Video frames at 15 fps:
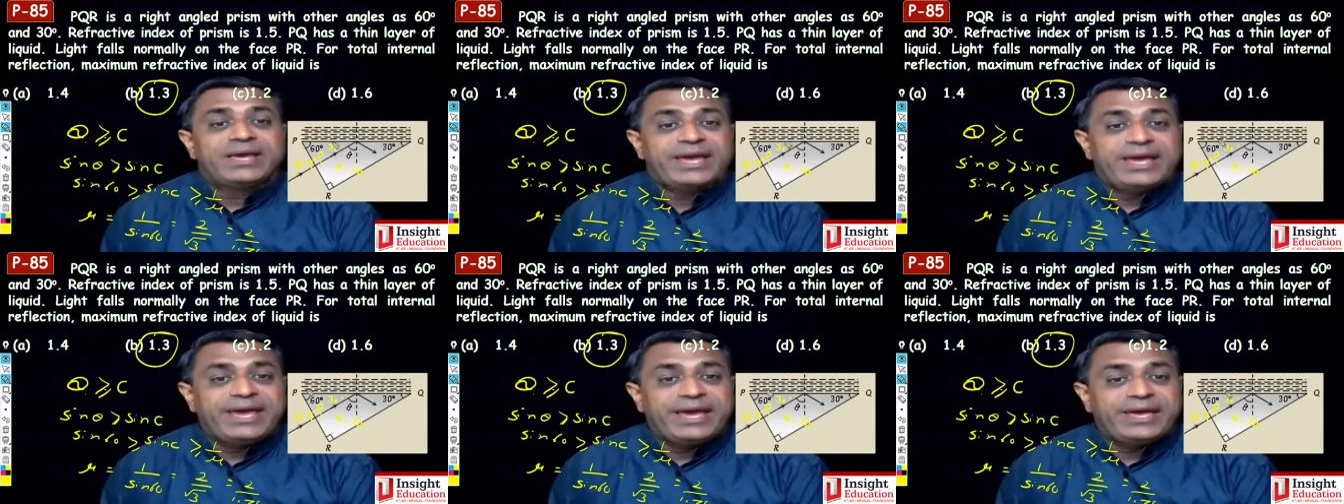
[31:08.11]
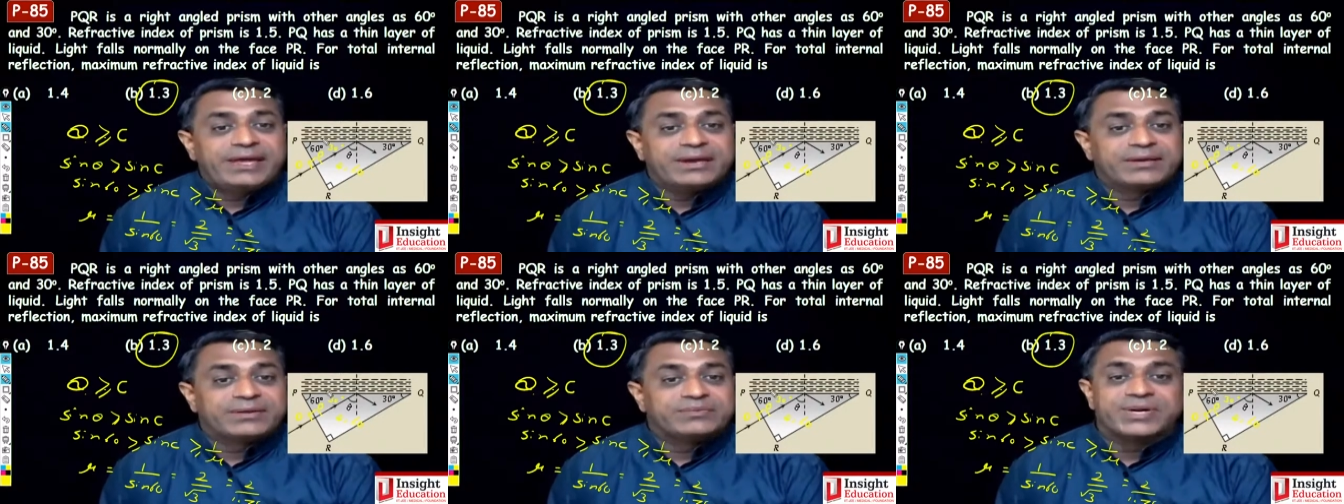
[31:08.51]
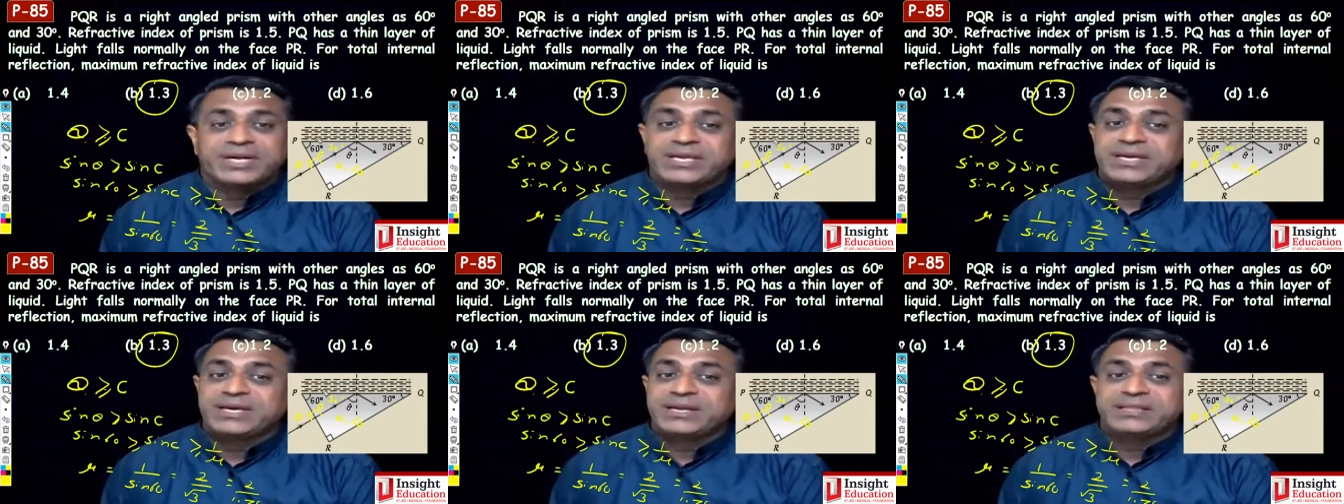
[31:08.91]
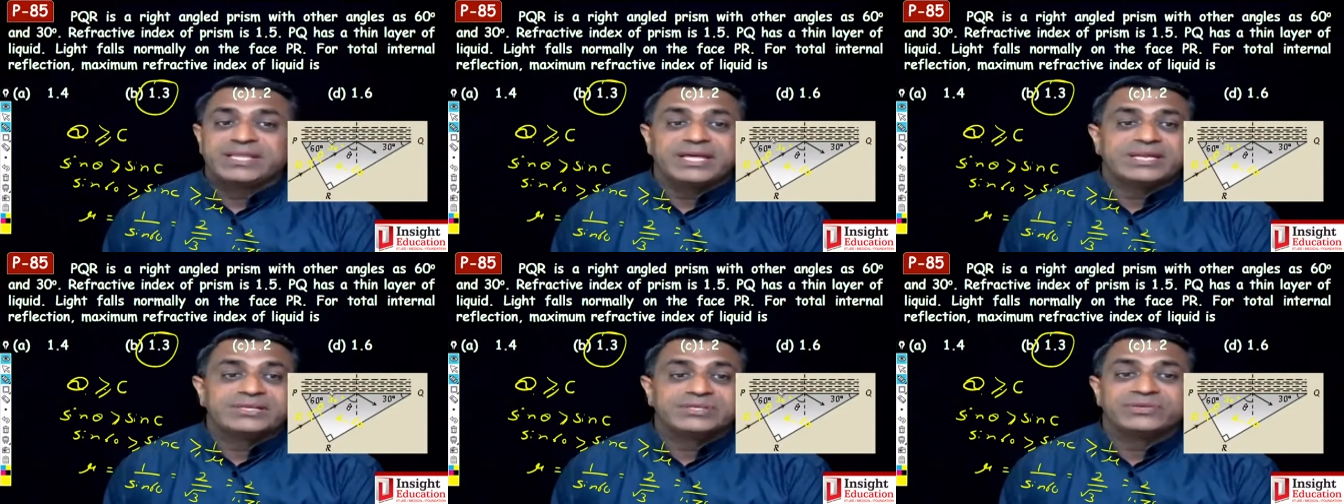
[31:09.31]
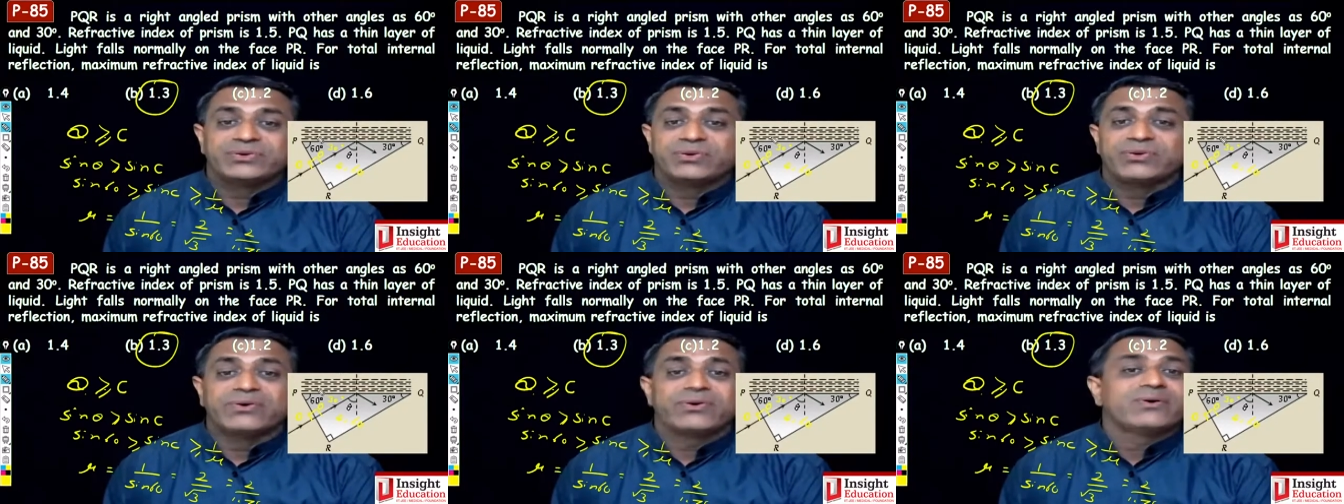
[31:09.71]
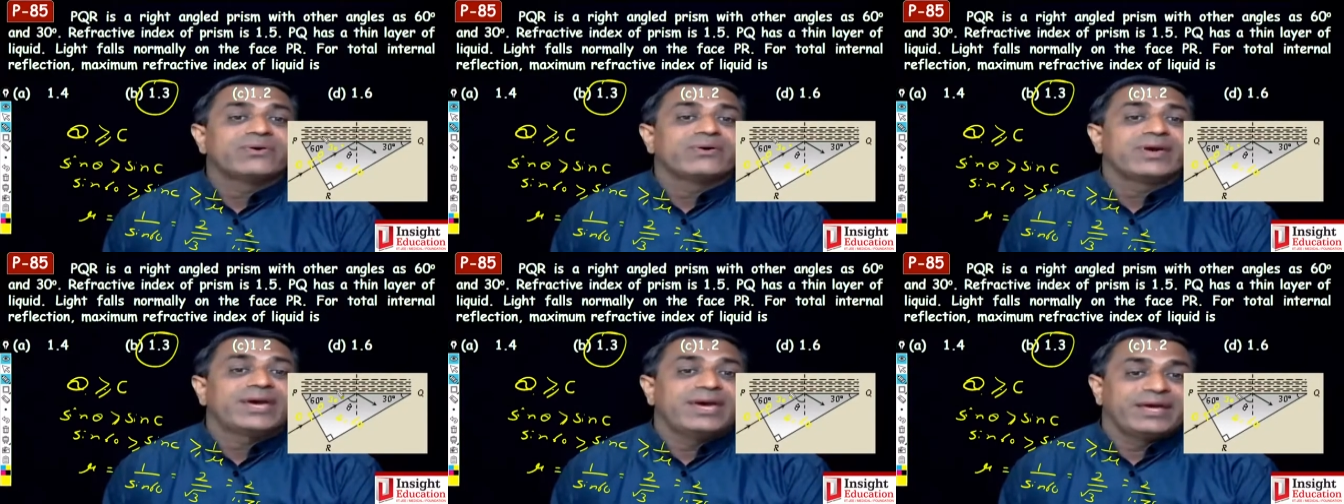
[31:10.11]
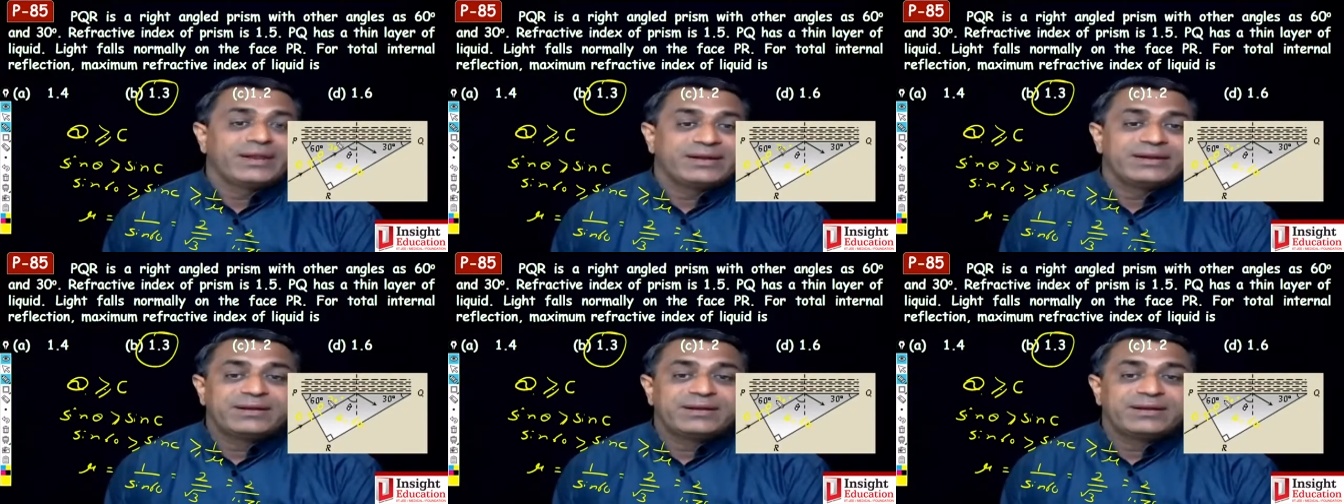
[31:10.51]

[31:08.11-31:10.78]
air, but here there is no air.